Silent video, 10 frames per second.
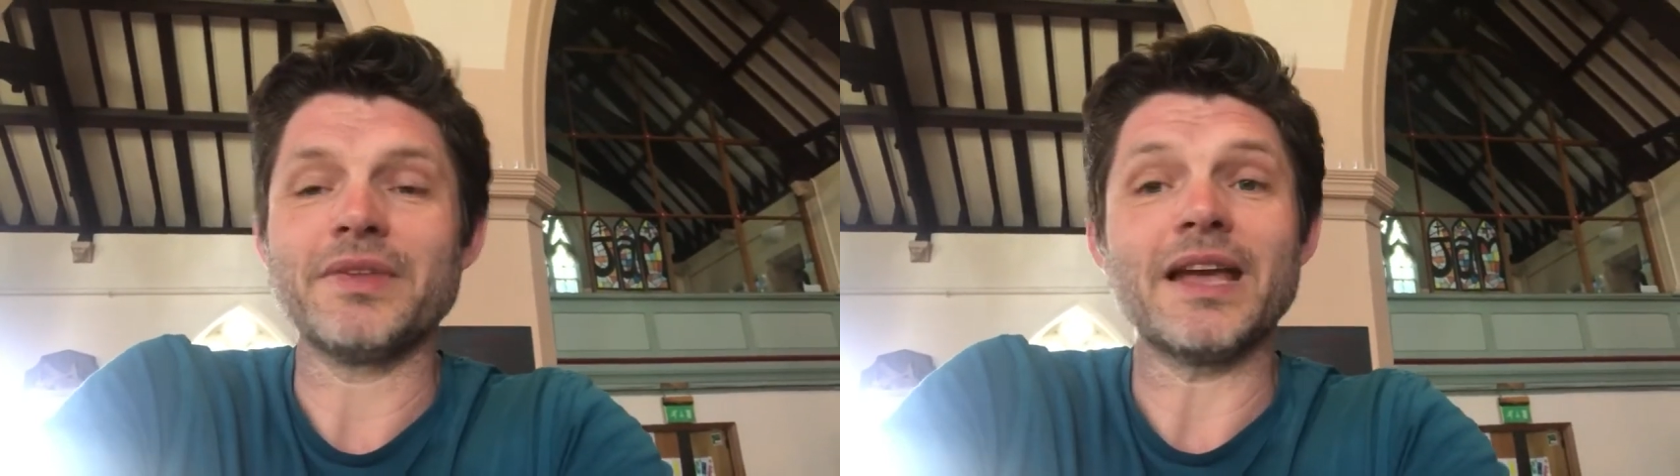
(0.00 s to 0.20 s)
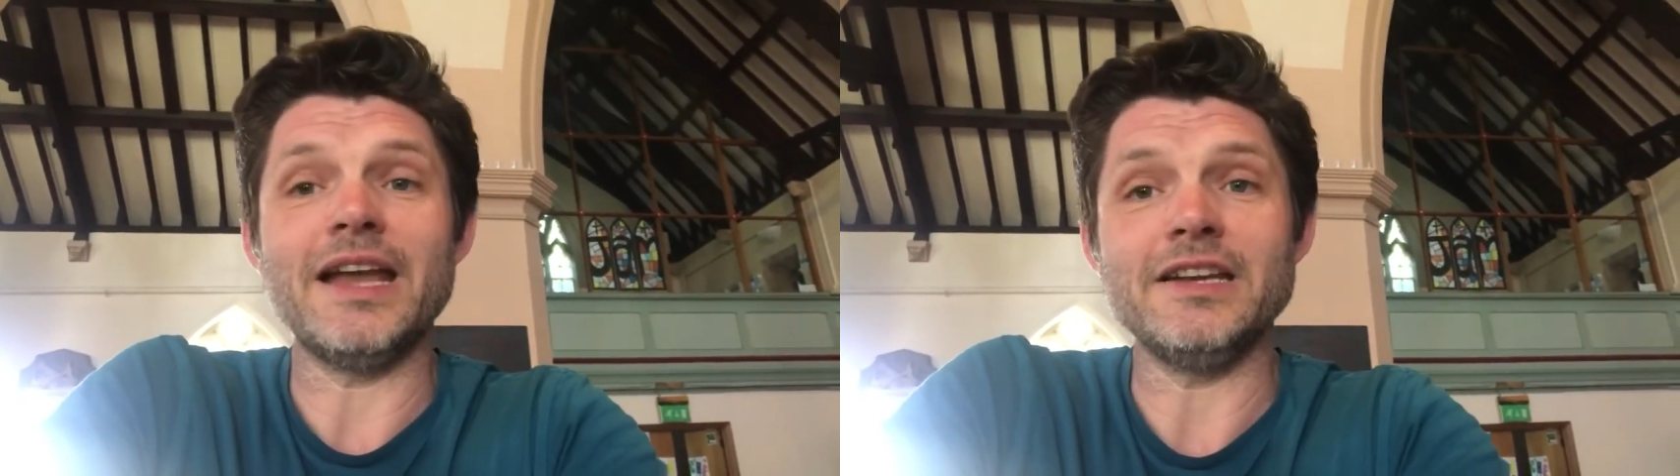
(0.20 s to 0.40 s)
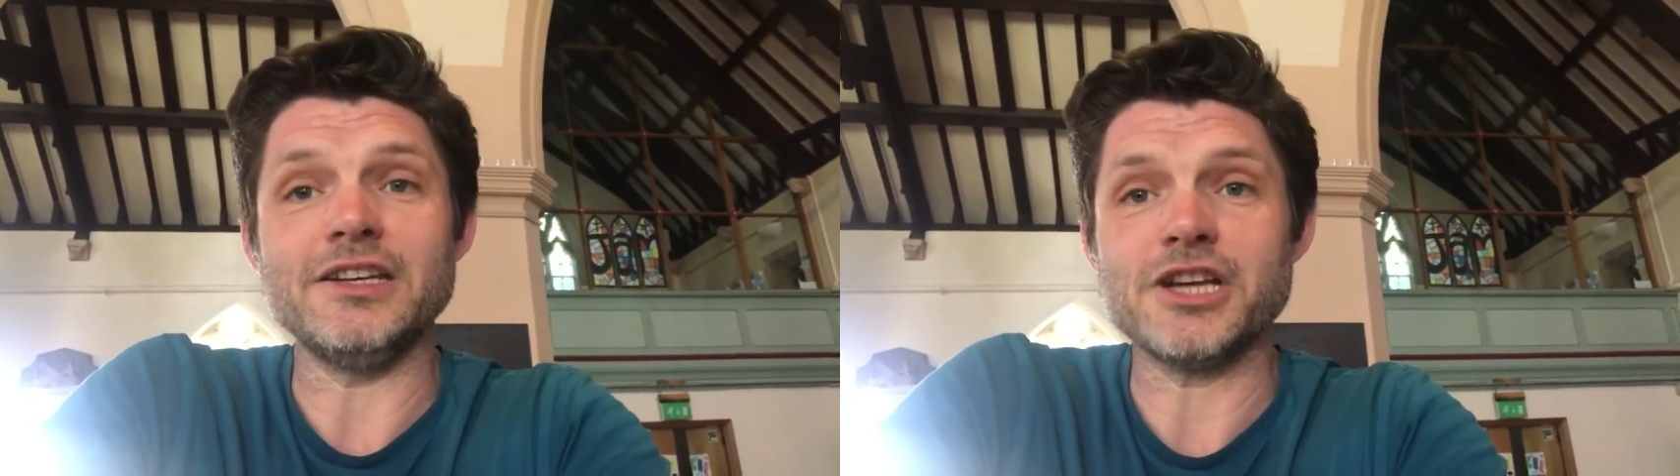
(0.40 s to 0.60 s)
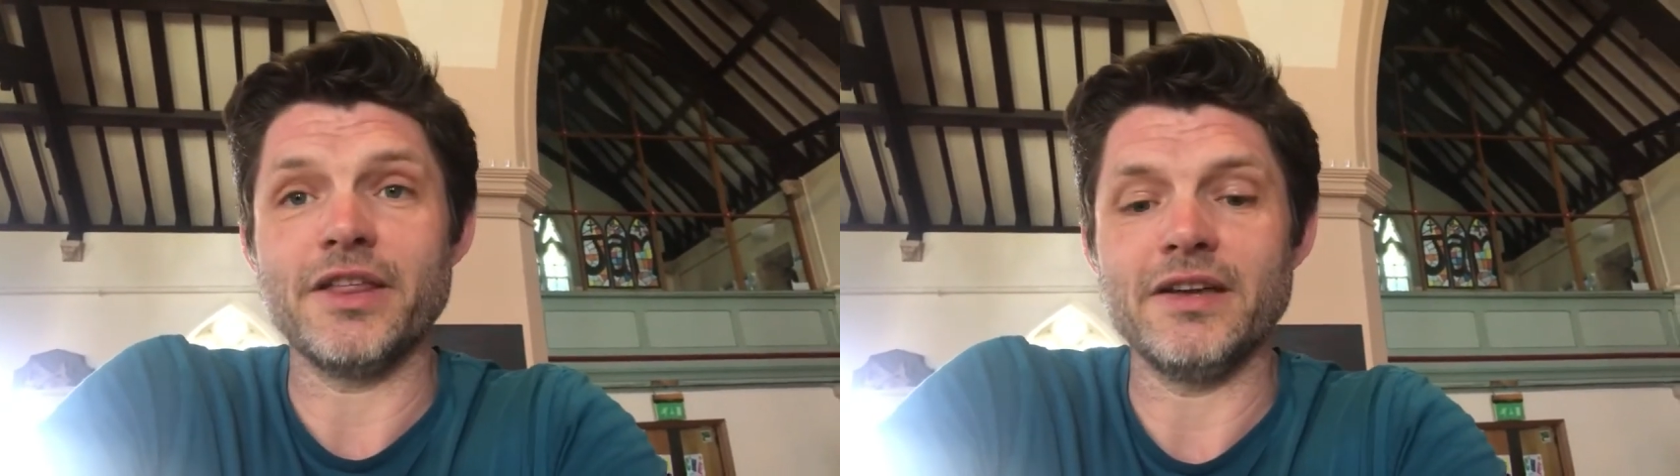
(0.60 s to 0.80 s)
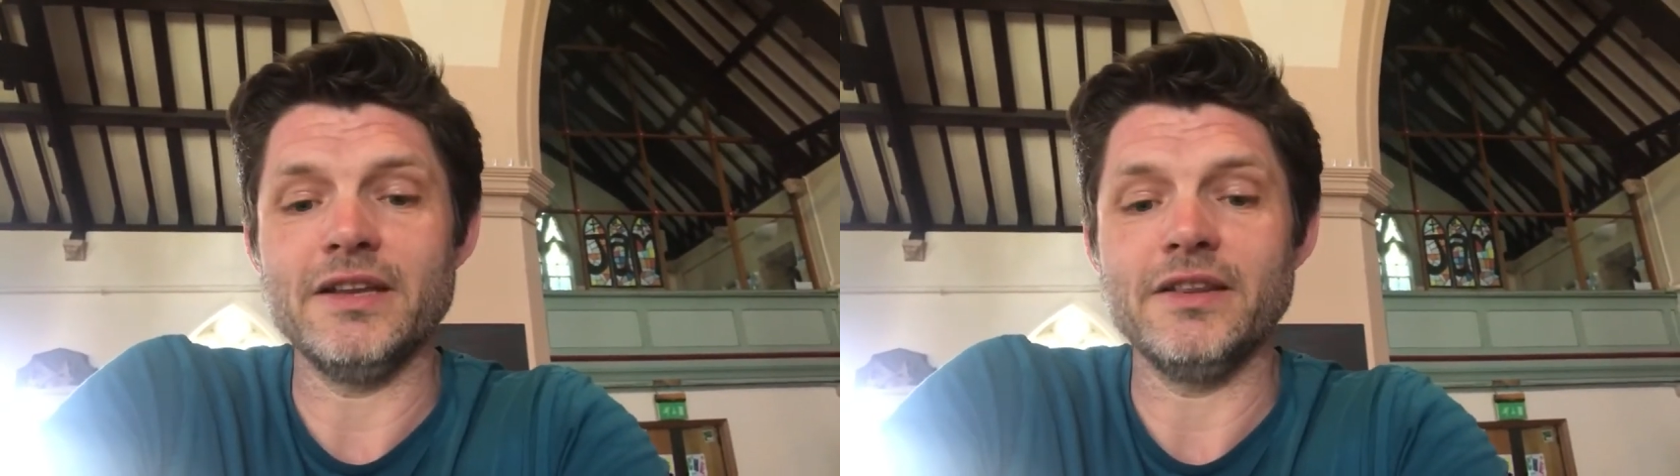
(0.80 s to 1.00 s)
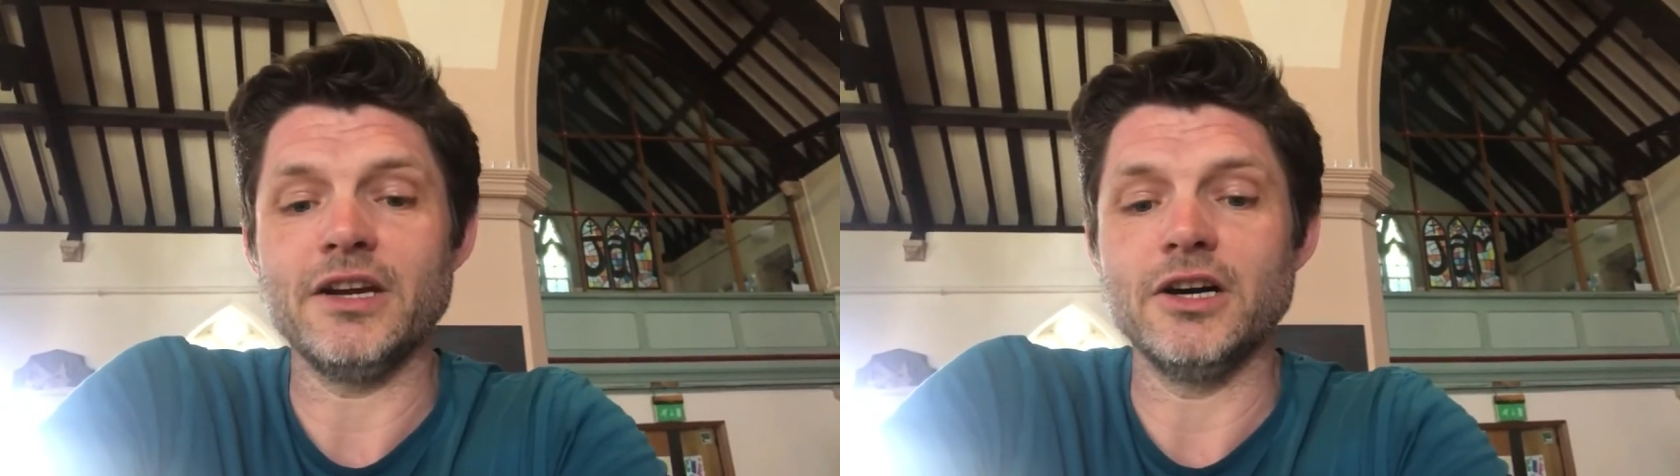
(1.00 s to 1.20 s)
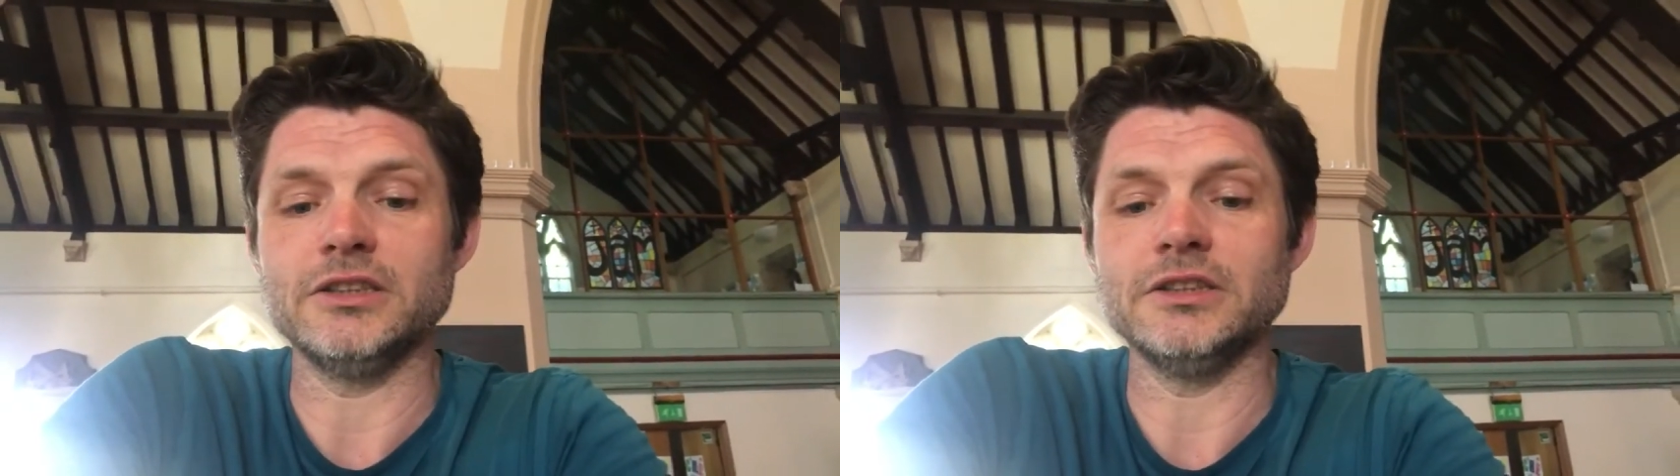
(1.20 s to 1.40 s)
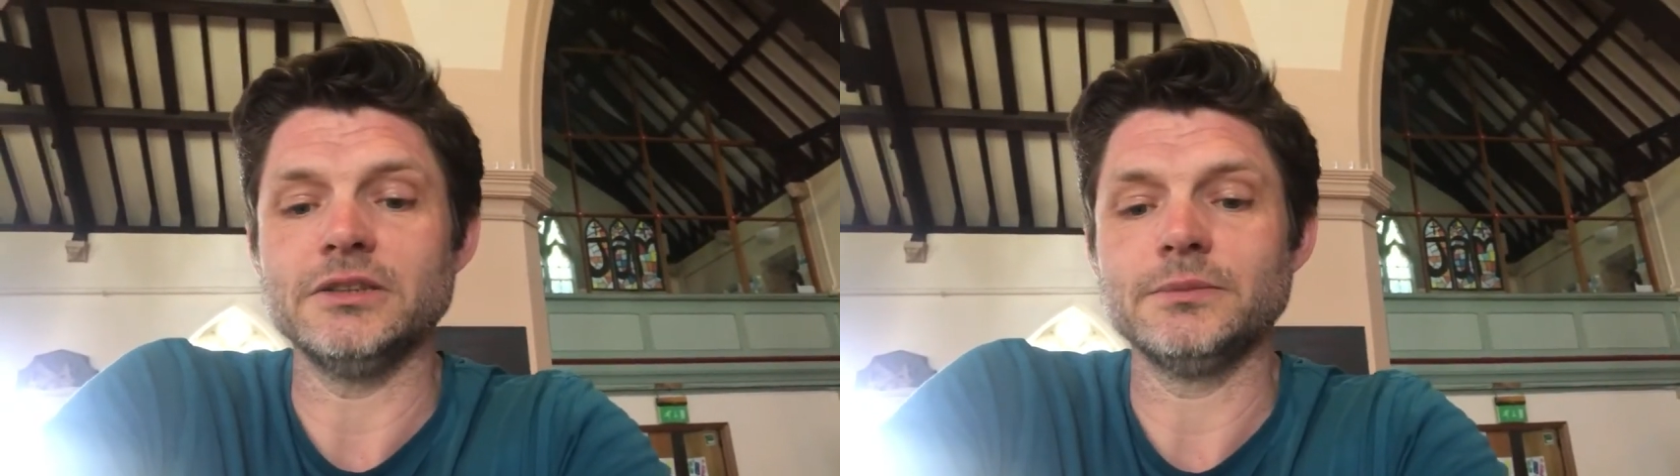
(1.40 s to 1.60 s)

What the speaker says: and each other in the garden.